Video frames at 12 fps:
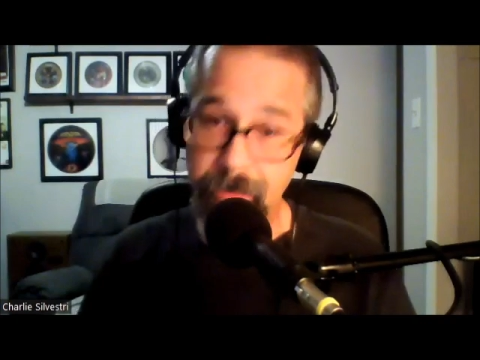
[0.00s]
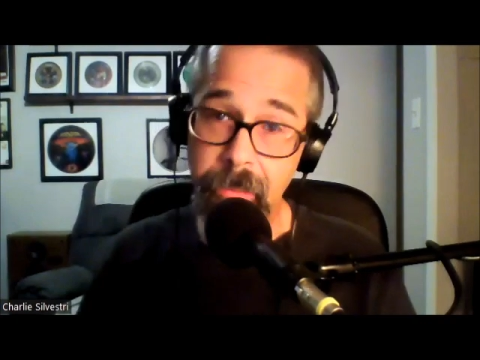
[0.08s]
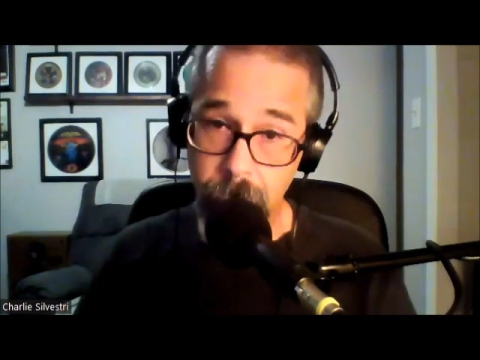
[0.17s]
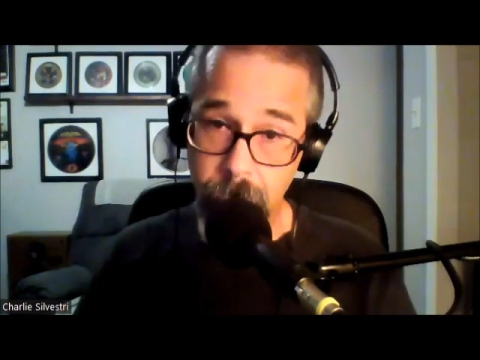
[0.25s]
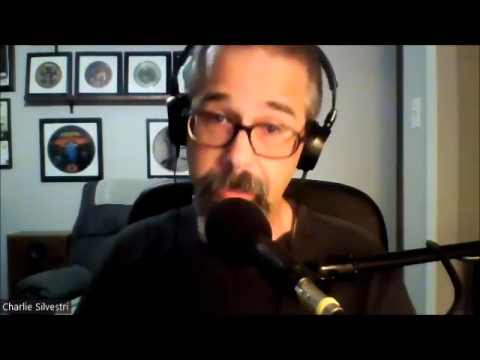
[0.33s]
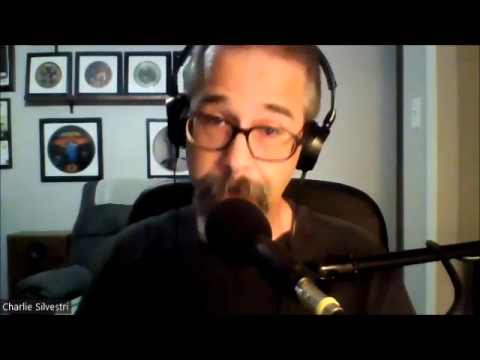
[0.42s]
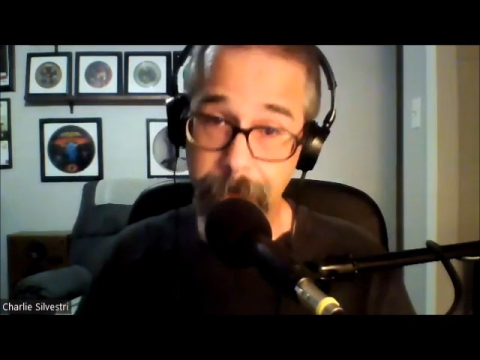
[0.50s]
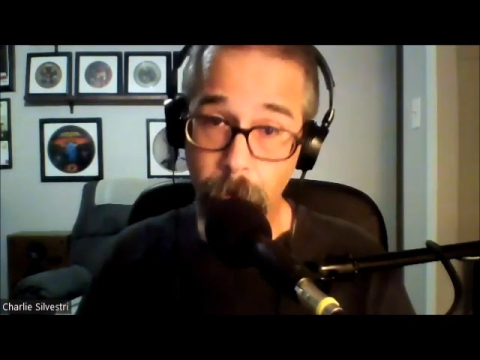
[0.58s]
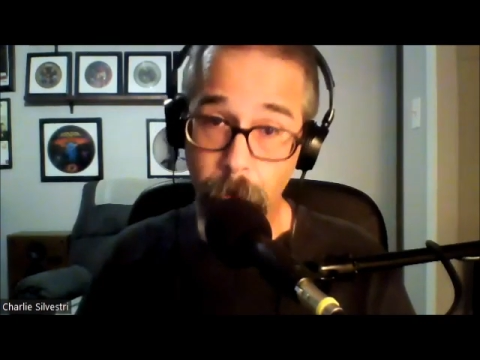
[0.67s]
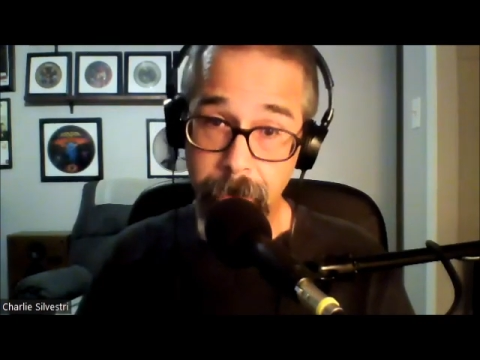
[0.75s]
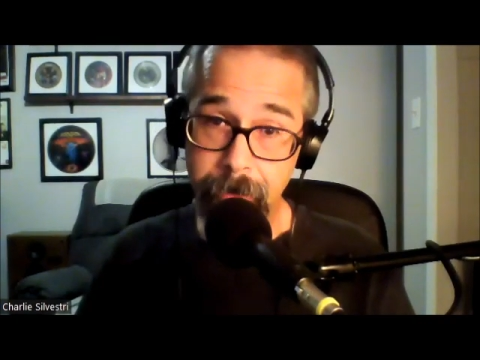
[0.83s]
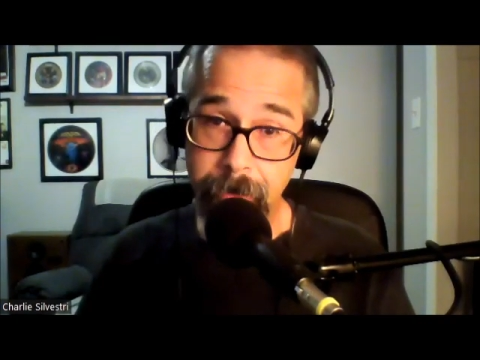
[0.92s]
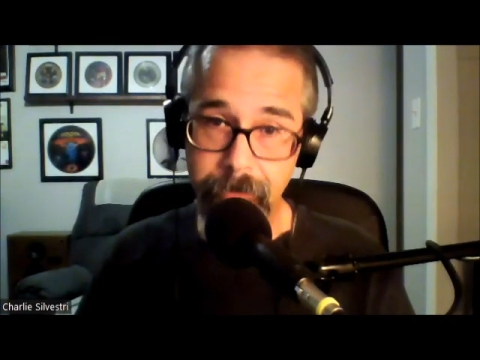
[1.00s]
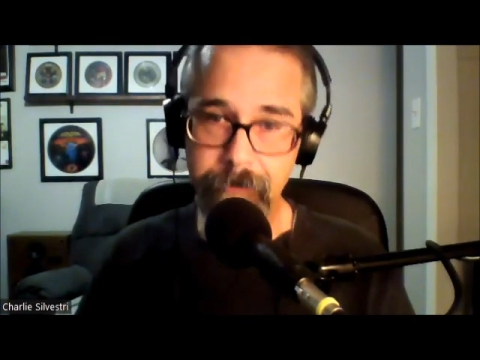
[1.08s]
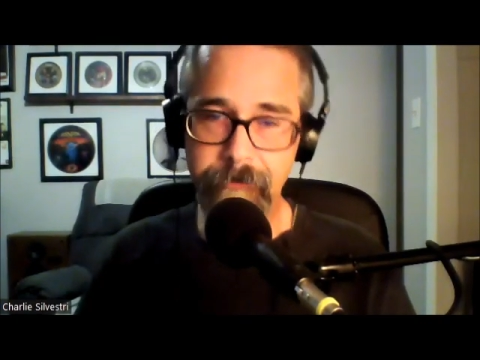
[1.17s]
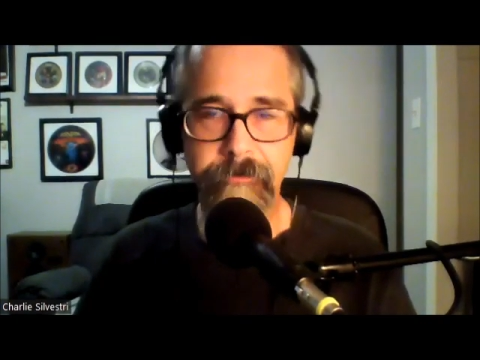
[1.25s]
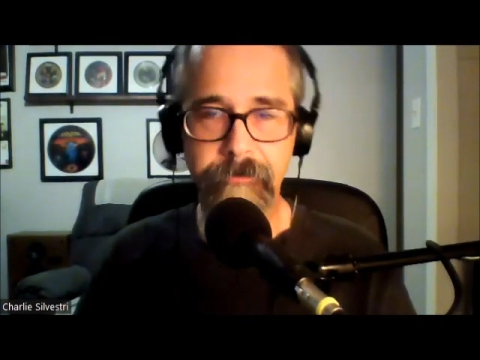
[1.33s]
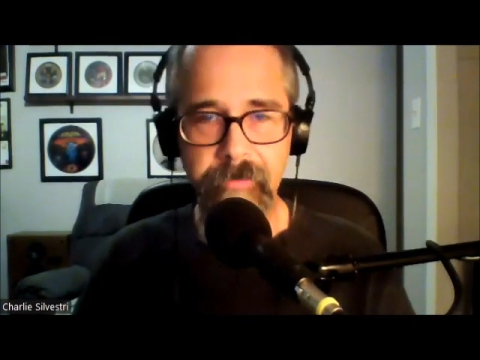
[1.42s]
Equally important,
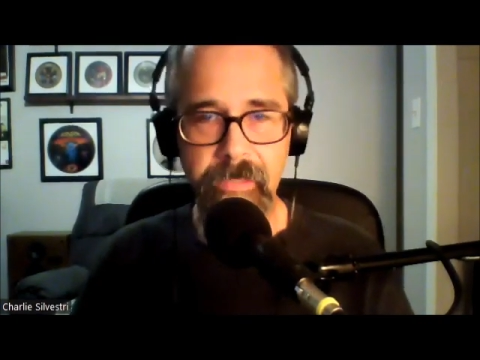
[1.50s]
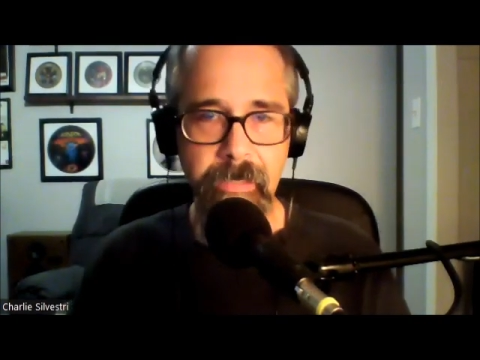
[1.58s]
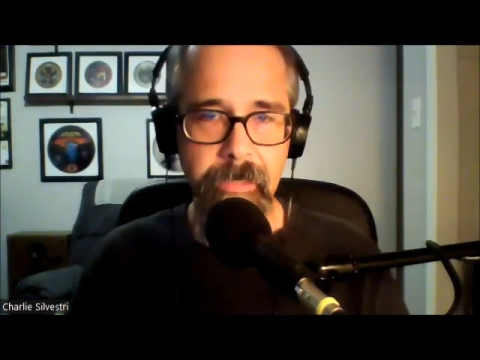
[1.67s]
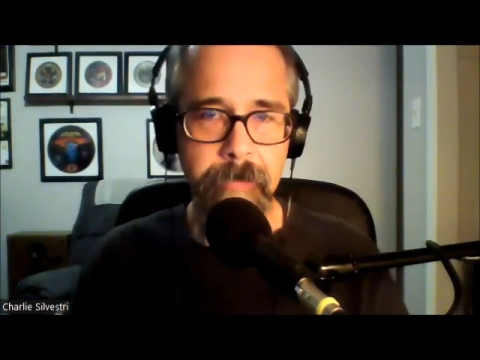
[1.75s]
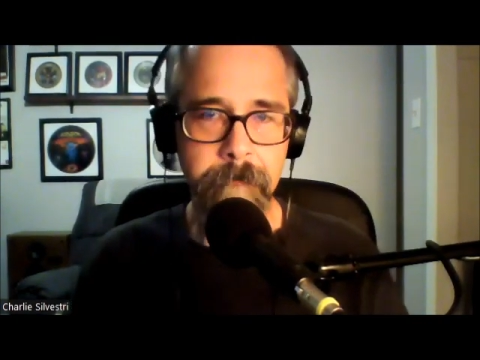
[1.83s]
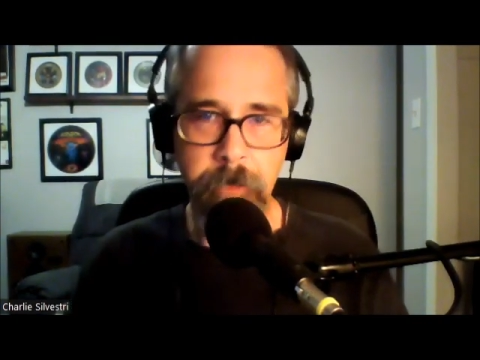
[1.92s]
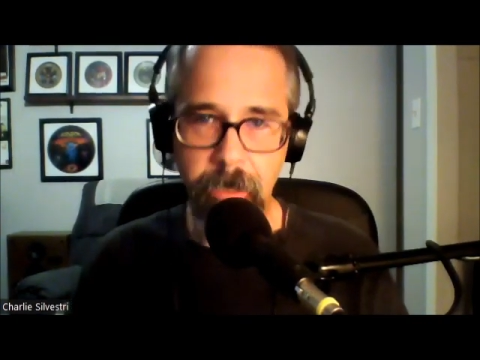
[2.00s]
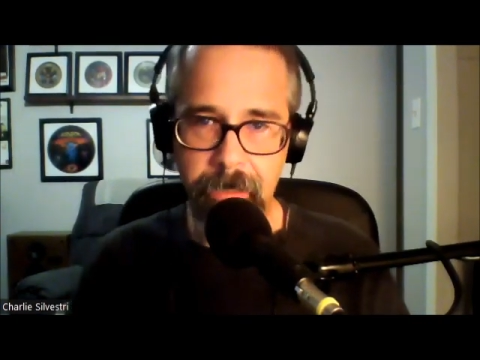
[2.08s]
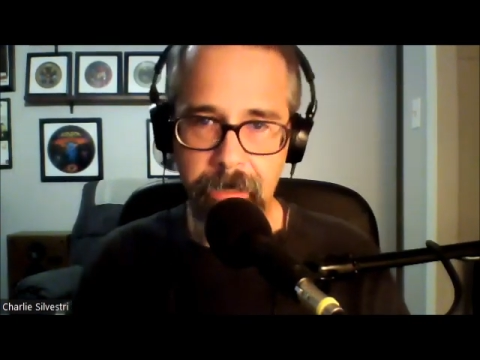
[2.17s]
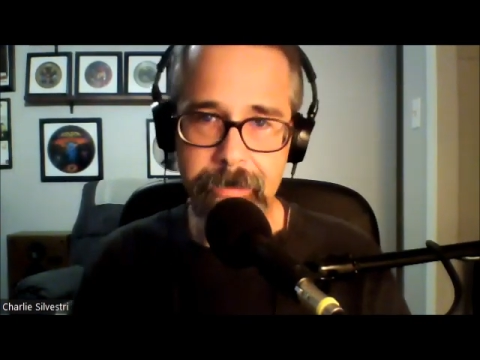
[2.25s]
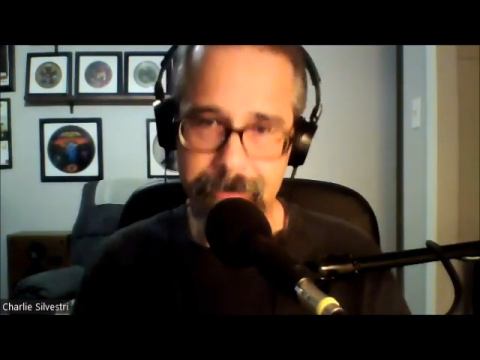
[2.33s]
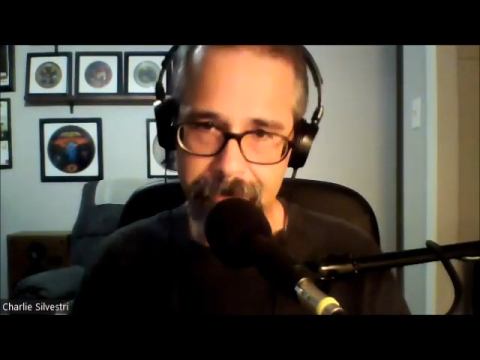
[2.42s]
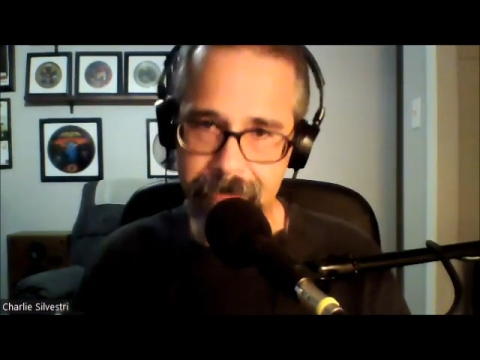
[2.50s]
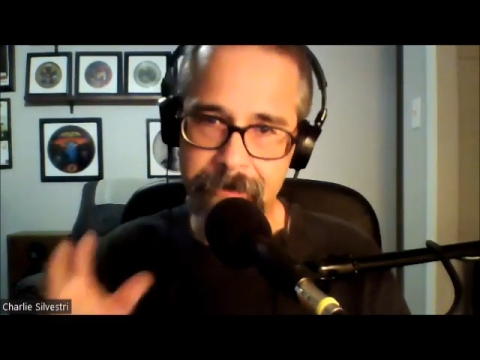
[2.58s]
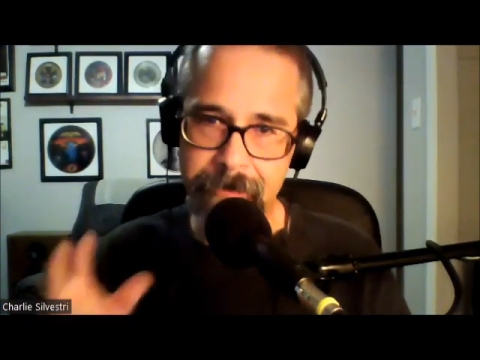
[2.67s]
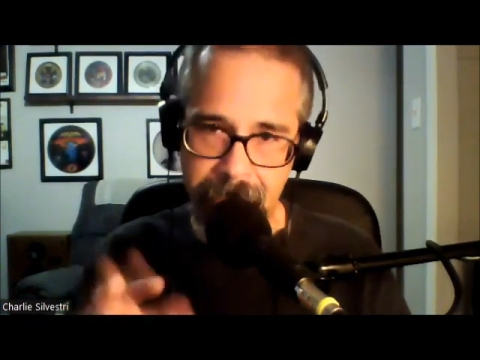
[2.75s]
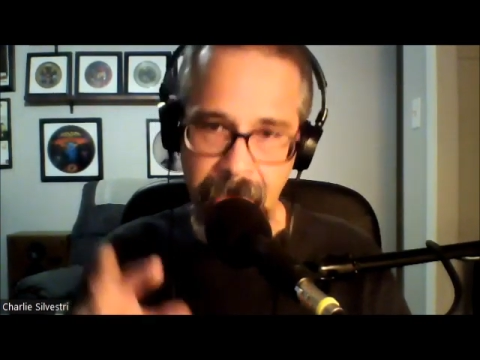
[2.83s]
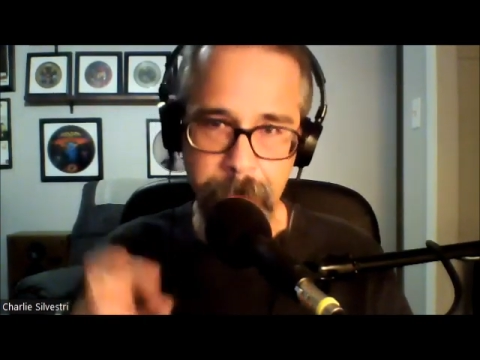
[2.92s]
but
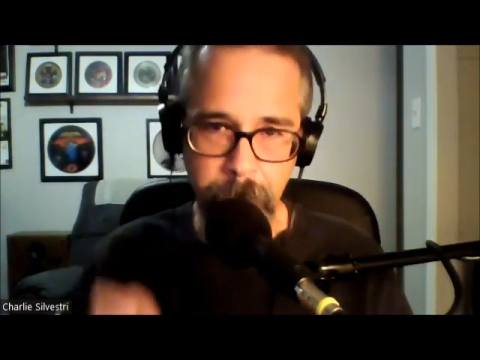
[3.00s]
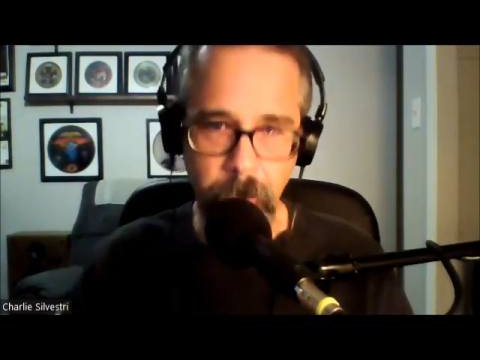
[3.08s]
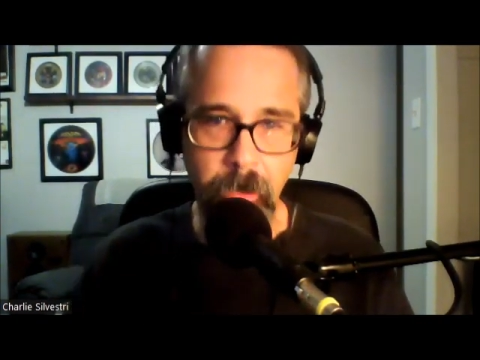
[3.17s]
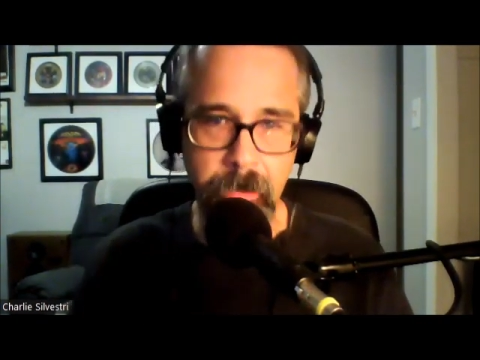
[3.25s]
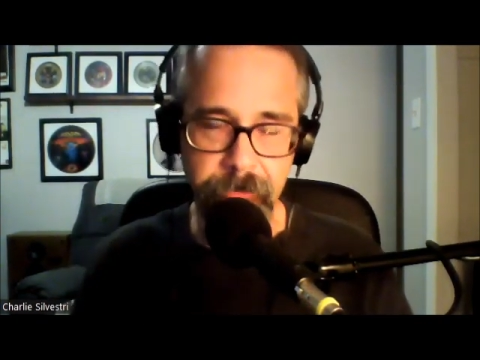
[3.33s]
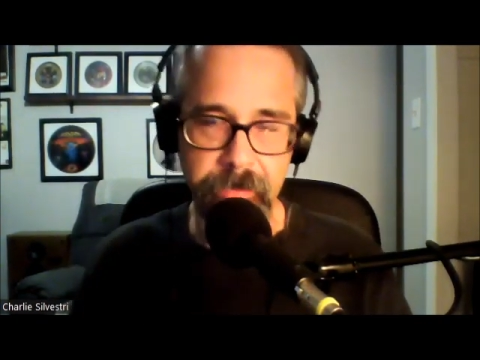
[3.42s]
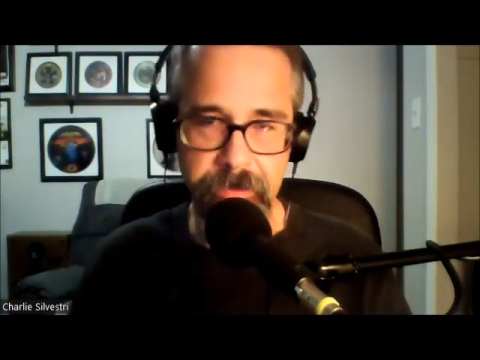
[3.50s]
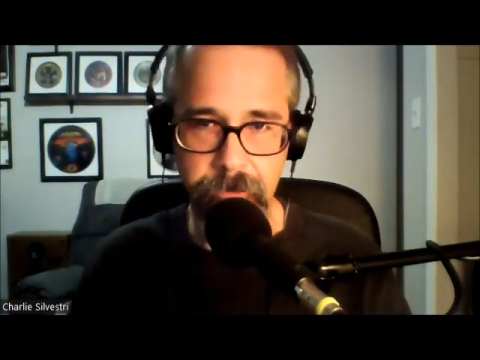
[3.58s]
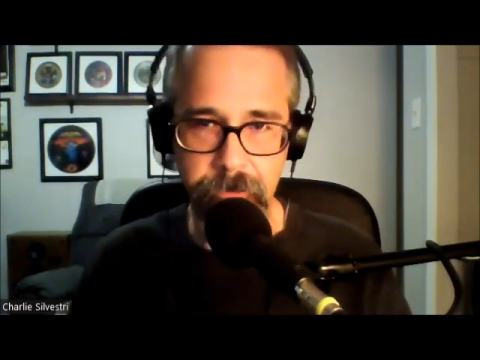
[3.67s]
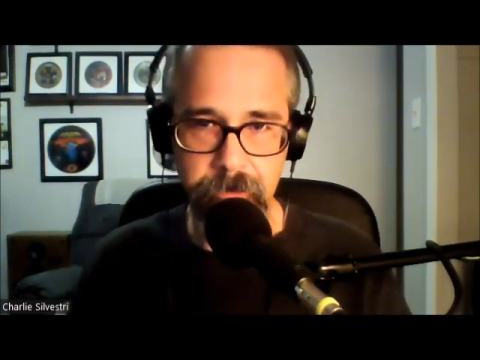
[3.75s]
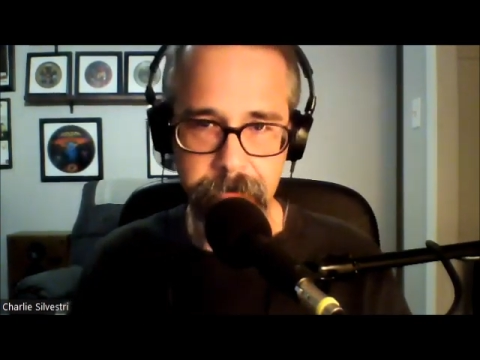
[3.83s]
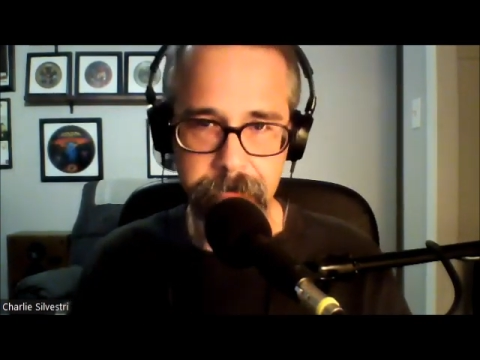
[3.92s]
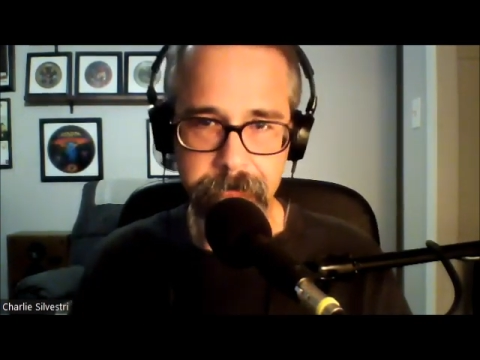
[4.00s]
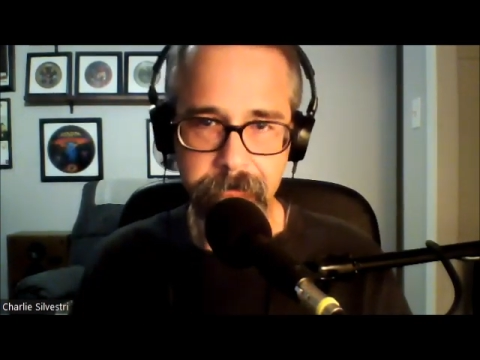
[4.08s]
not part of this one.